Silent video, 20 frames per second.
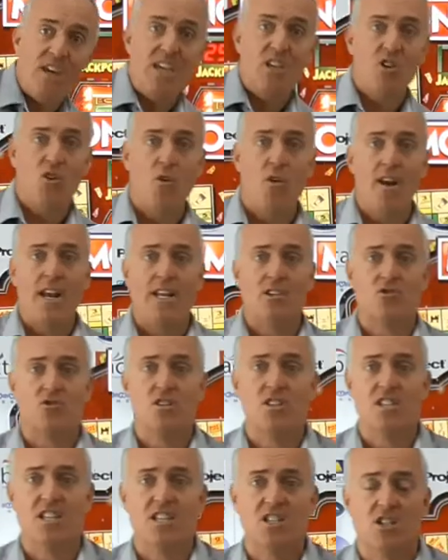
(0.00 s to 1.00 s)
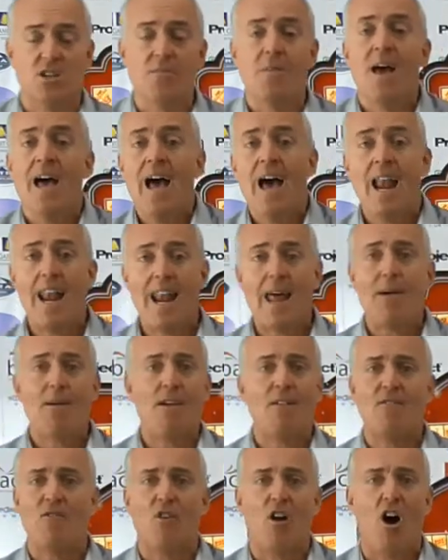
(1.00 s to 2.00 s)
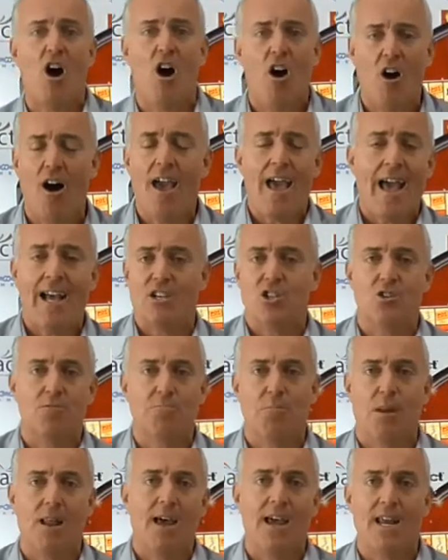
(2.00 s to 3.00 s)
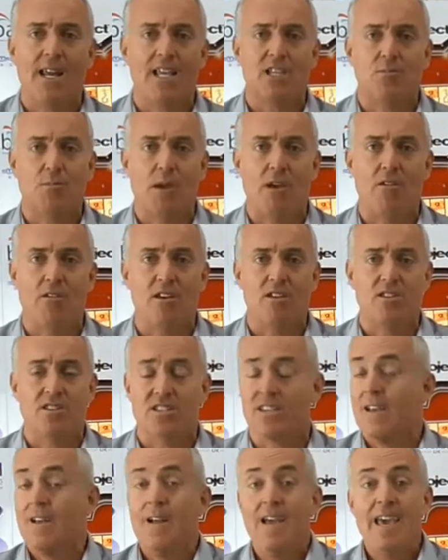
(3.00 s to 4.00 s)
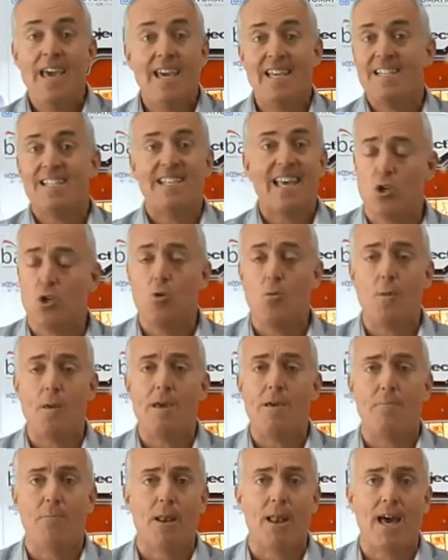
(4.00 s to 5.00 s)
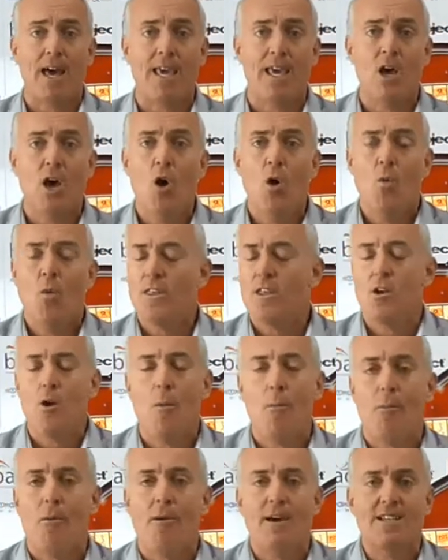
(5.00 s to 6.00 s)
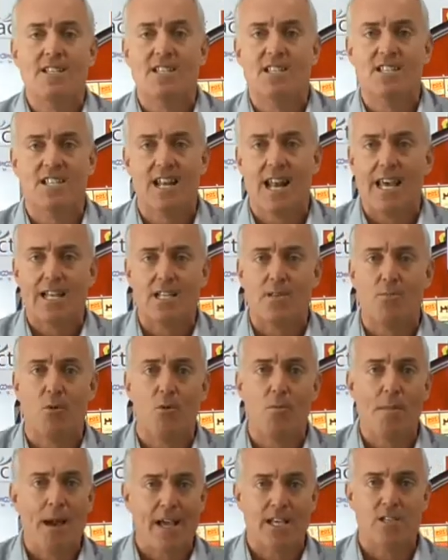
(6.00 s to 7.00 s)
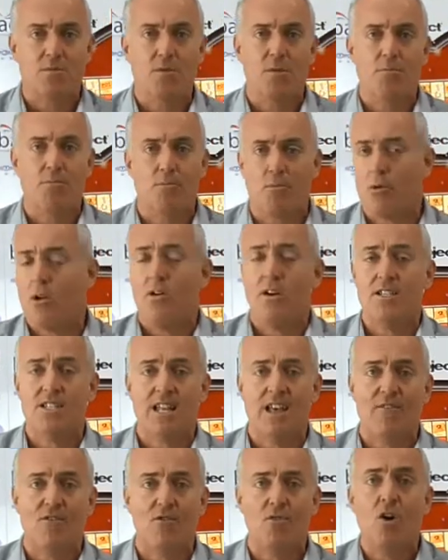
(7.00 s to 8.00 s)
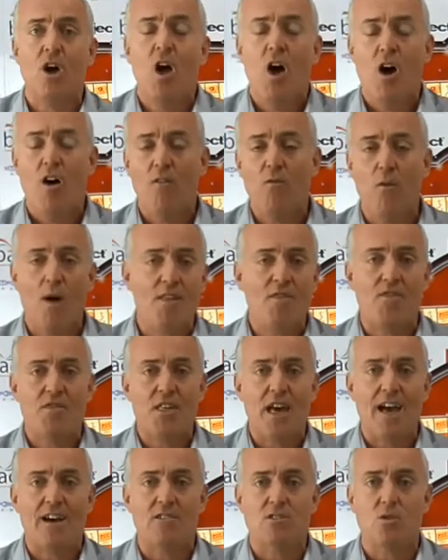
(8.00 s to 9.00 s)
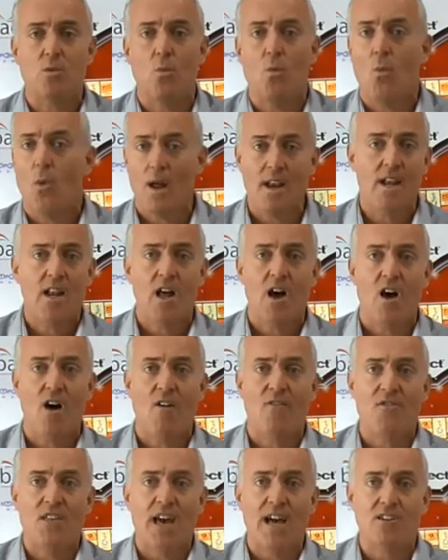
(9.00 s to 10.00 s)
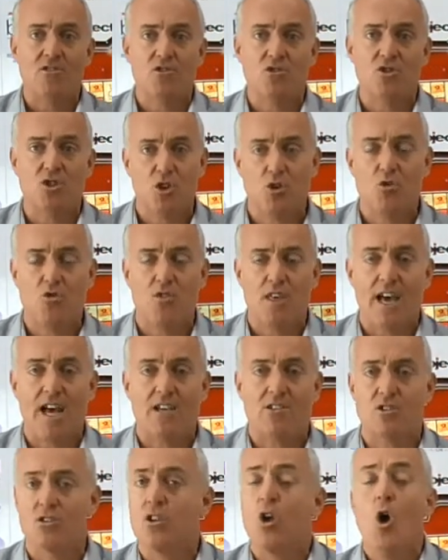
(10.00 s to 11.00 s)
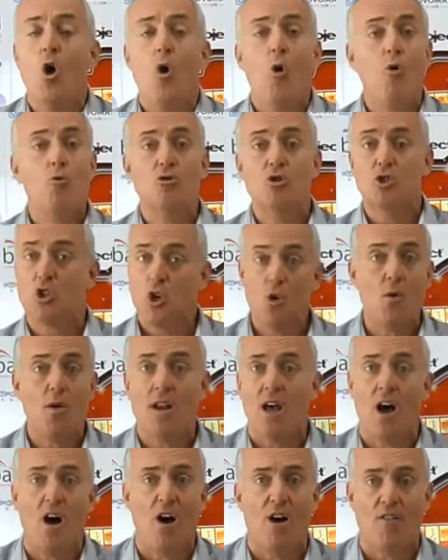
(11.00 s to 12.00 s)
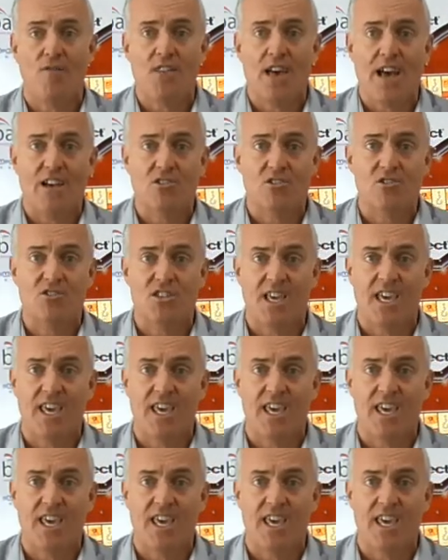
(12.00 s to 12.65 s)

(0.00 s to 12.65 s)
feed coin entry system allowing for a high action playing experience. It's 2p play with an operator selectable maximum prize level of 1,000, 1,500, 2,000 or 2,500